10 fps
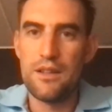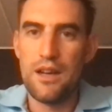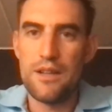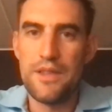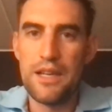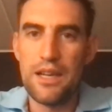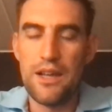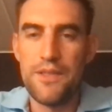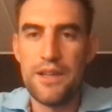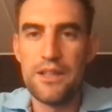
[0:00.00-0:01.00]

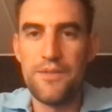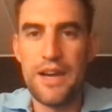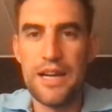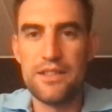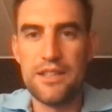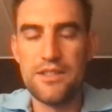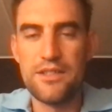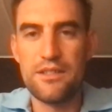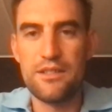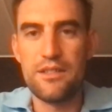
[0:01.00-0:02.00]
the fact
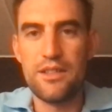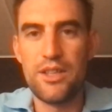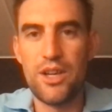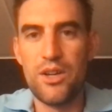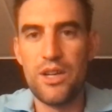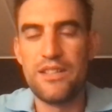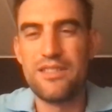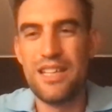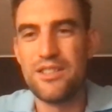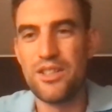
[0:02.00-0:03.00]
is,
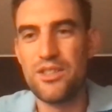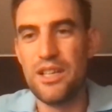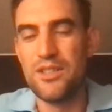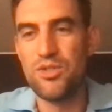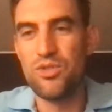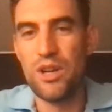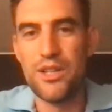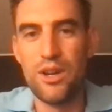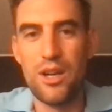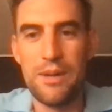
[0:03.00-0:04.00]
it's a $1 trillion
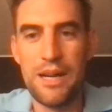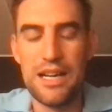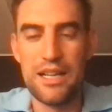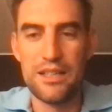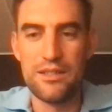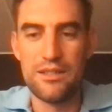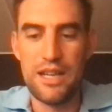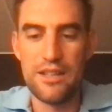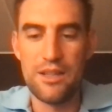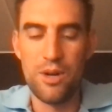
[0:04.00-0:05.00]
market
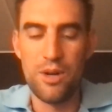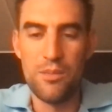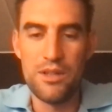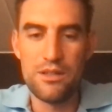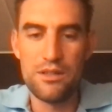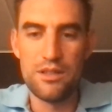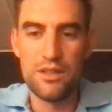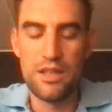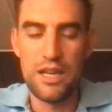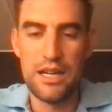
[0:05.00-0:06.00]
at the moment.
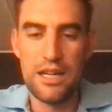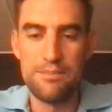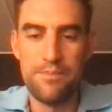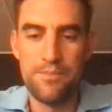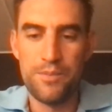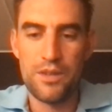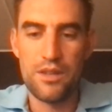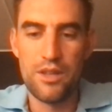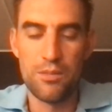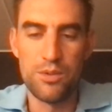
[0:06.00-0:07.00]
I'm
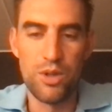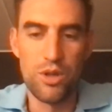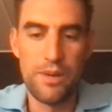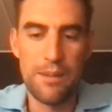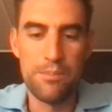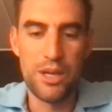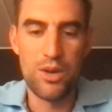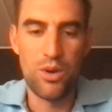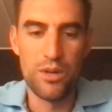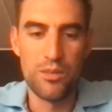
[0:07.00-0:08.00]
talking about
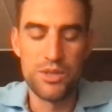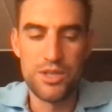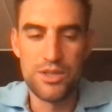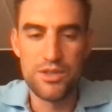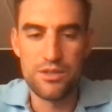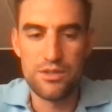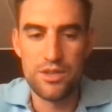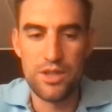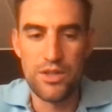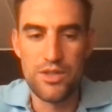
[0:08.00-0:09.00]
Bitcoin, which is
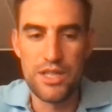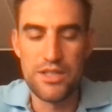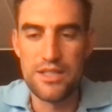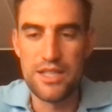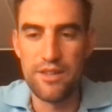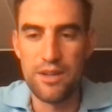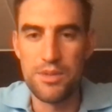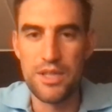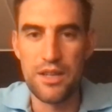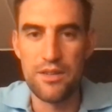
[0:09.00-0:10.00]

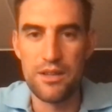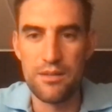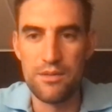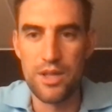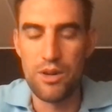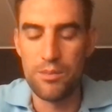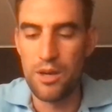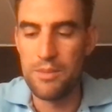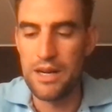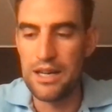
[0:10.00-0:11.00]
60-70% of the
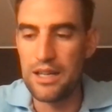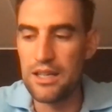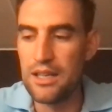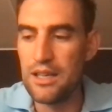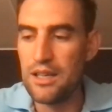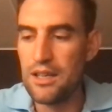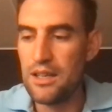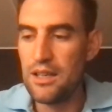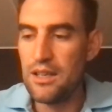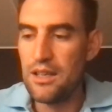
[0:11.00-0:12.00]
crypto market.
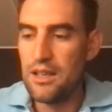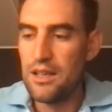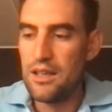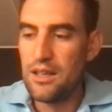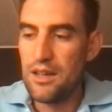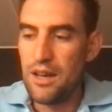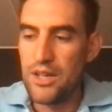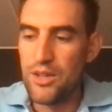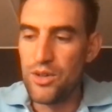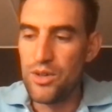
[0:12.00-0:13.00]
I
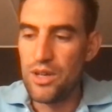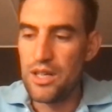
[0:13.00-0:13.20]
do